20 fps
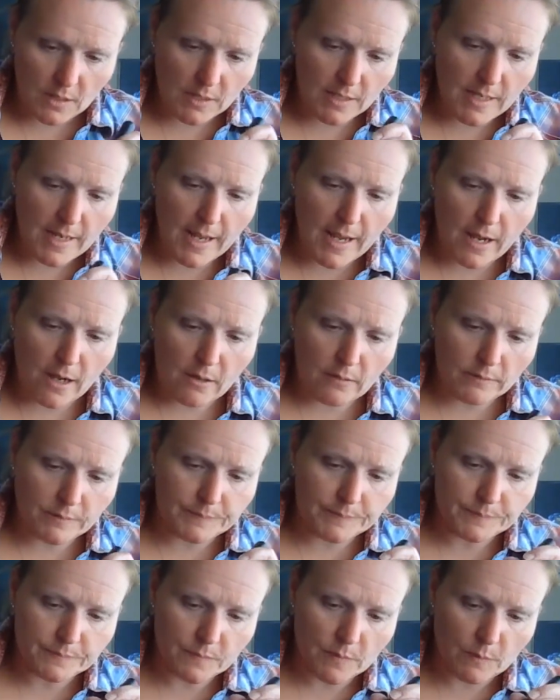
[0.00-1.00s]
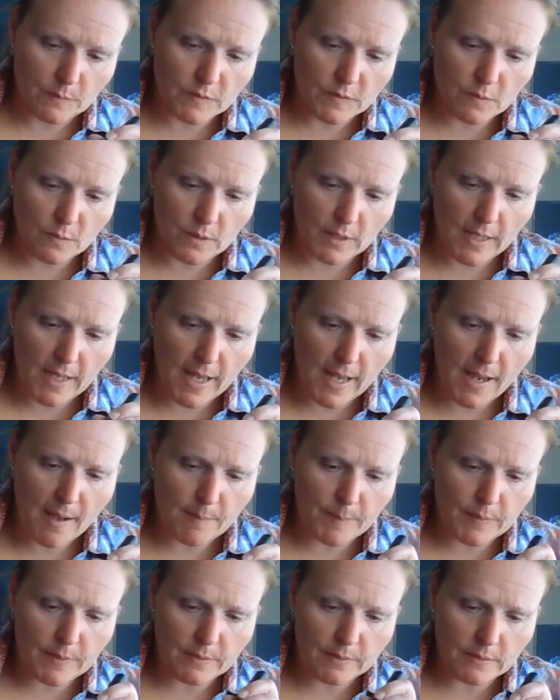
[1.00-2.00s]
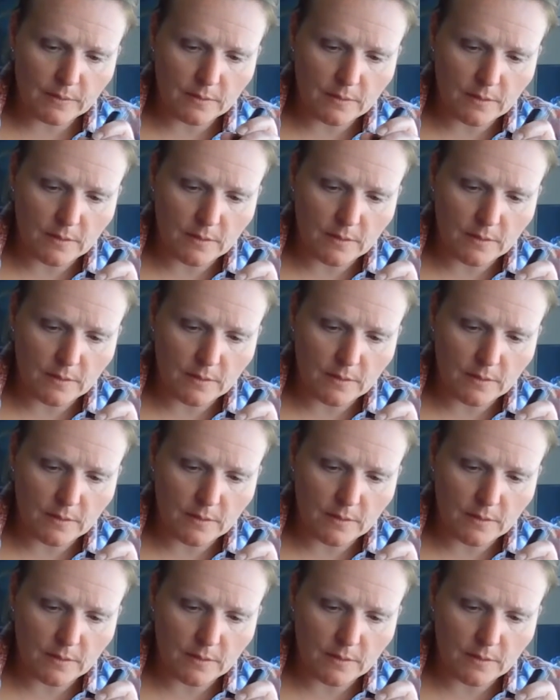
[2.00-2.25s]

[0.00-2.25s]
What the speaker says: Now, what's going to happen